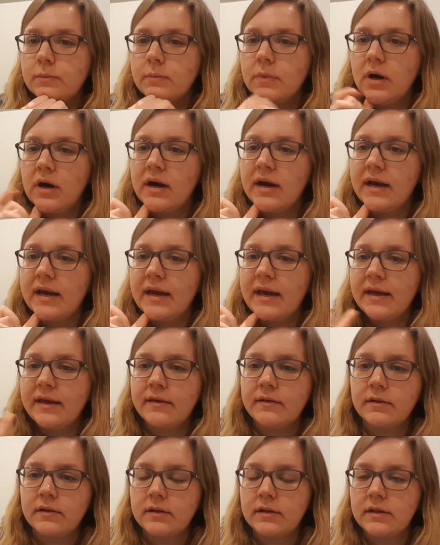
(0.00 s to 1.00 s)

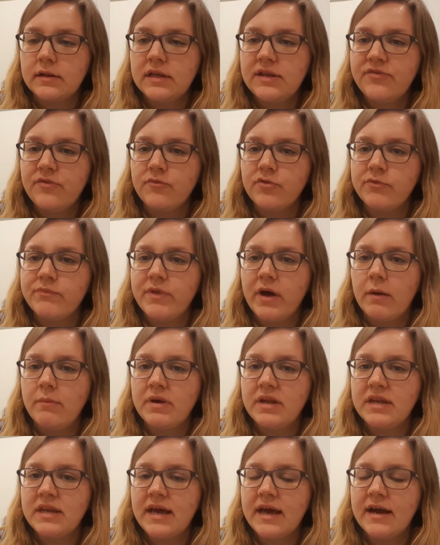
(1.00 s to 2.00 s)
my living room that
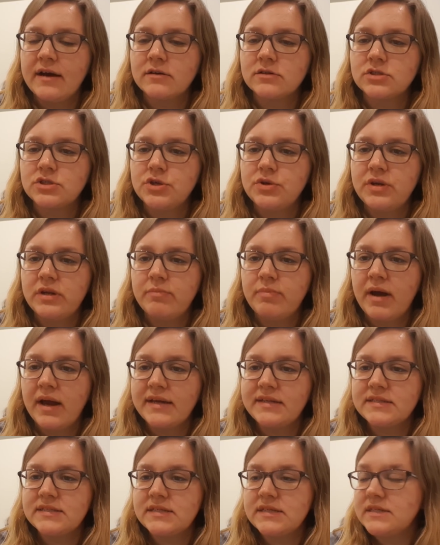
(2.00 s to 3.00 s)
I'm in now is newly
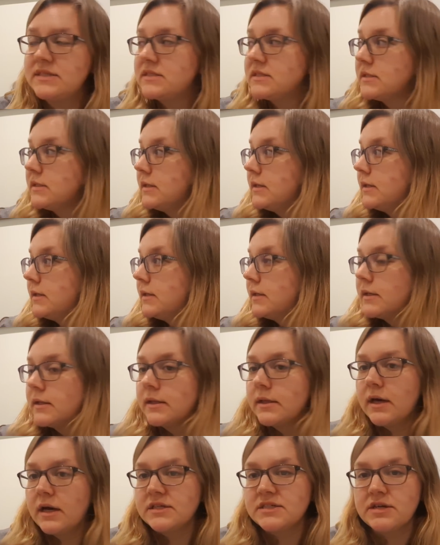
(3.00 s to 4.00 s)
painted.
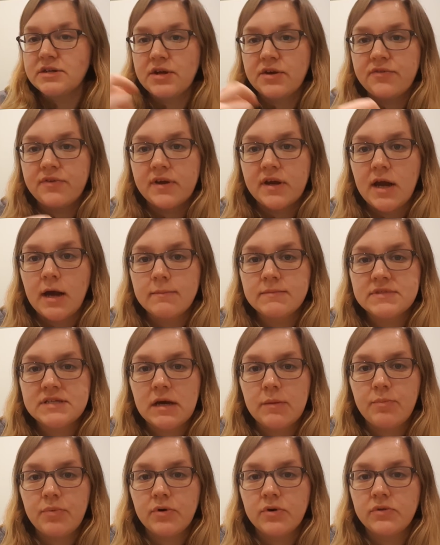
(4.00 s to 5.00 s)
I don't know if it comes
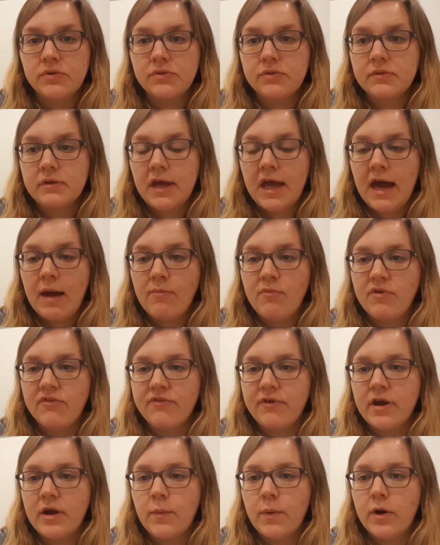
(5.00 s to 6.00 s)
up on
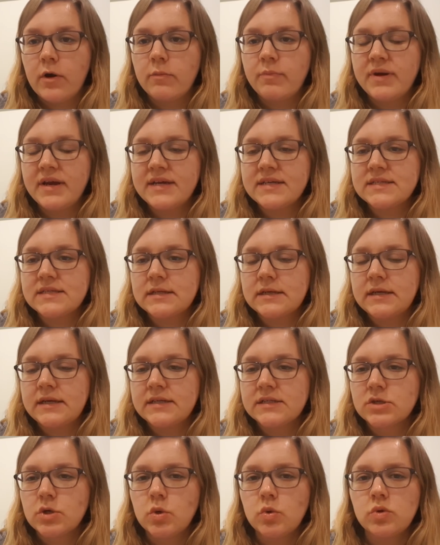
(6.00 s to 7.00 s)
camera very well, but
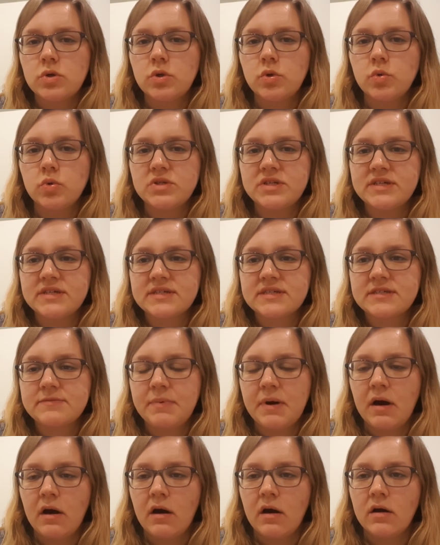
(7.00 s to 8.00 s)
it's called Nordic
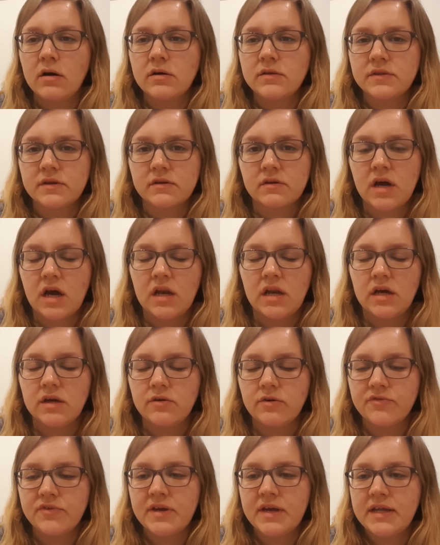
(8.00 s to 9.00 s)
Spa, the colour
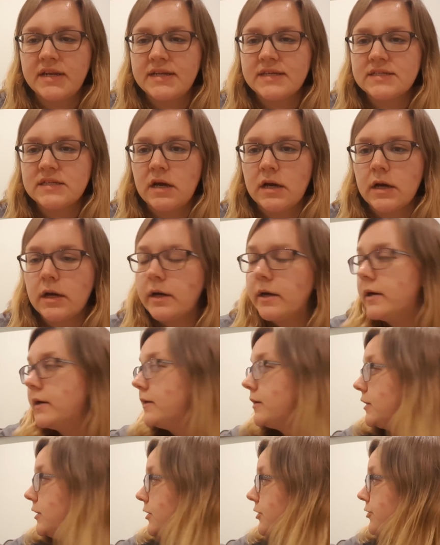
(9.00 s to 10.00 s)
of it, and it's like a